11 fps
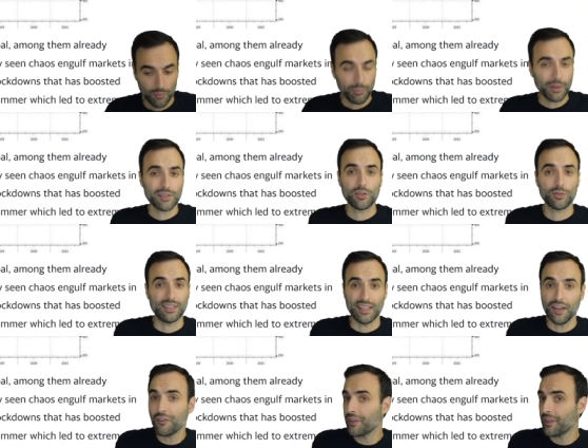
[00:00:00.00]
but it's no
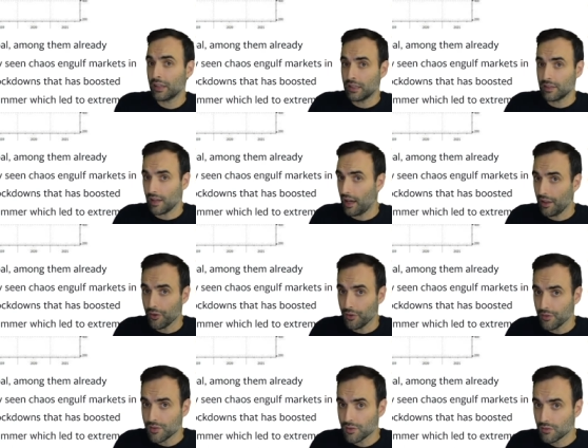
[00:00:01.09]
different than these
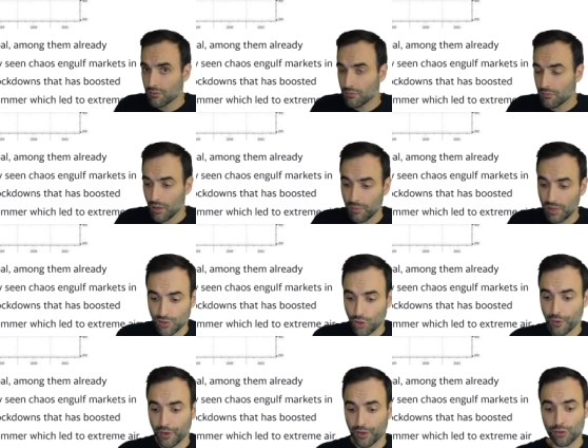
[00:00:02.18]
others. I mean, it's
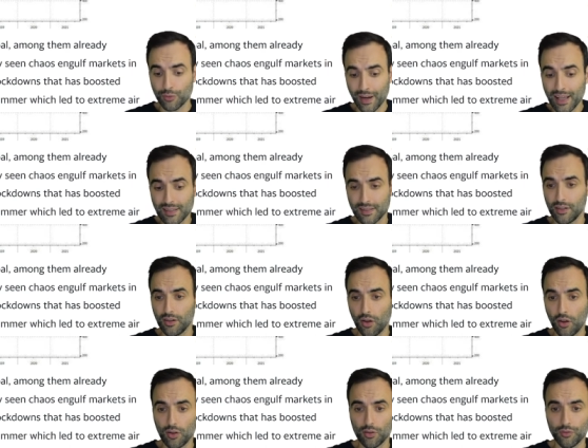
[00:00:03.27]
going crazy
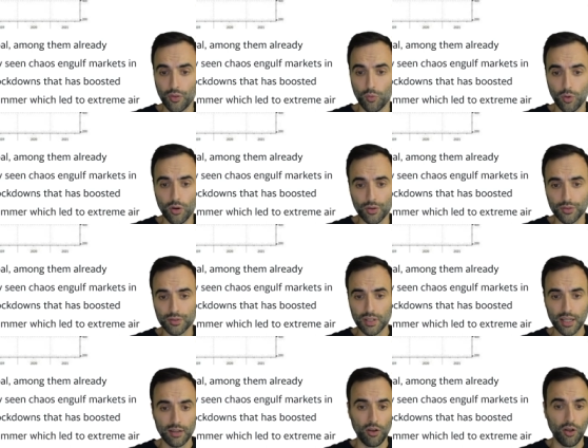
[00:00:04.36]
all over the world
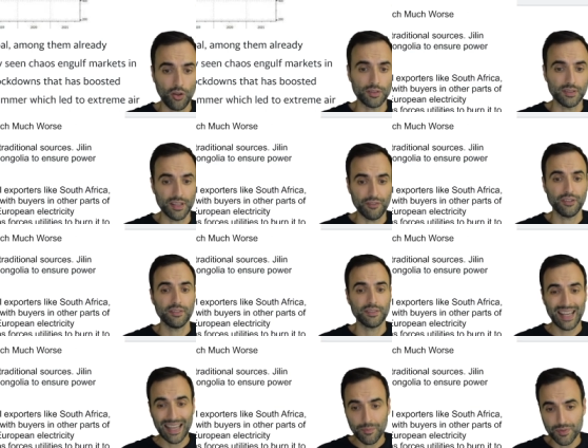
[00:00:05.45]
and all different
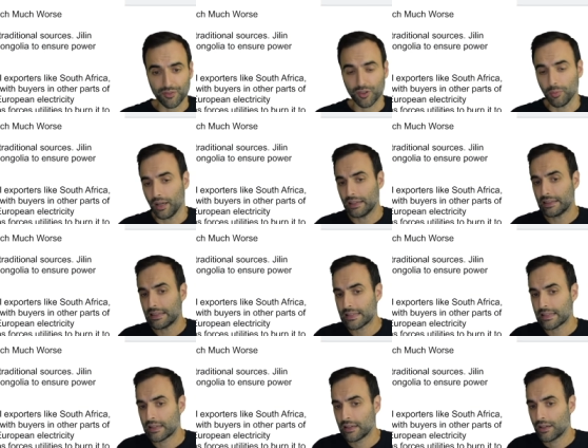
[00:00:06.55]
types of
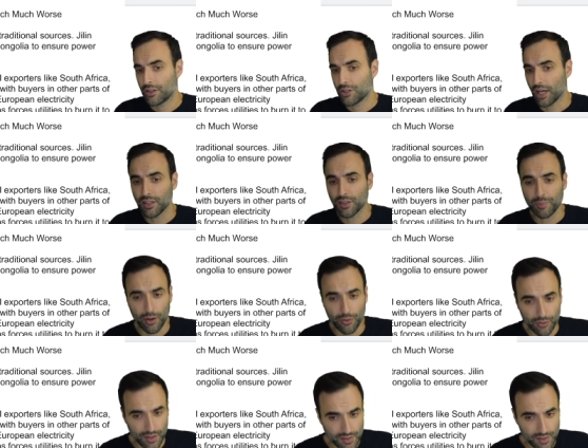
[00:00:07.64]
commodities. China's
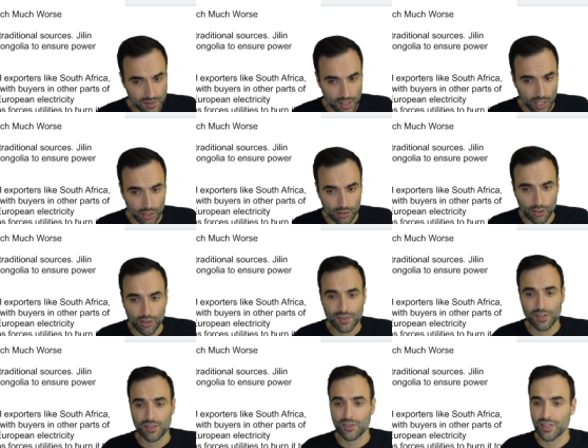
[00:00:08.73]
power crisis
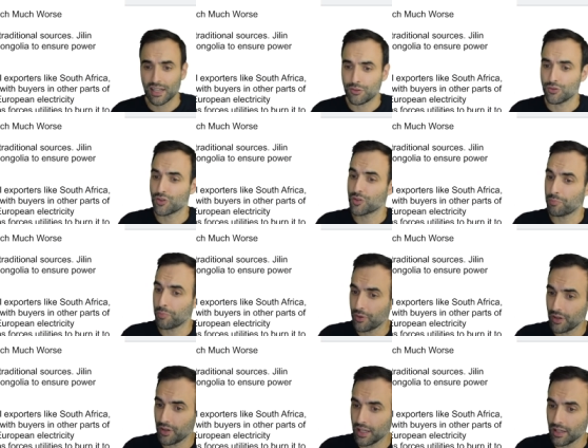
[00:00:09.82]
looks set to
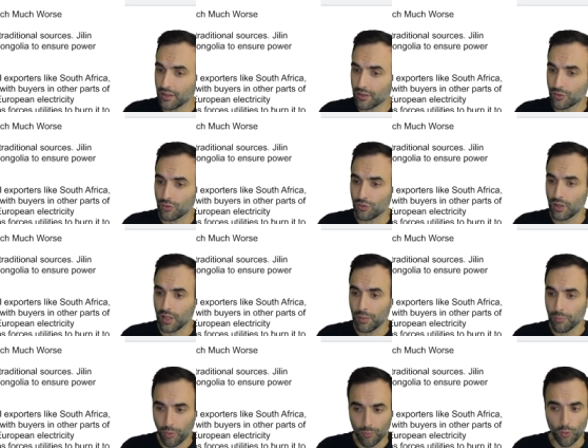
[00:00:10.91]
spur it to
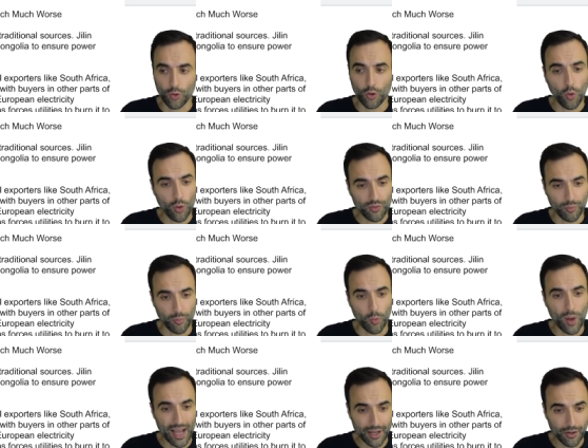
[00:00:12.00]
import more coal from a
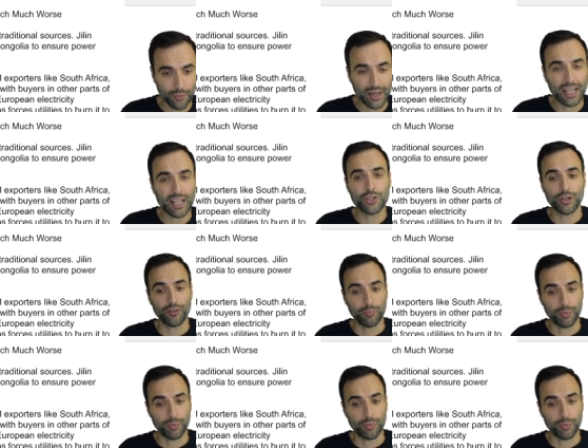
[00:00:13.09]
wider range of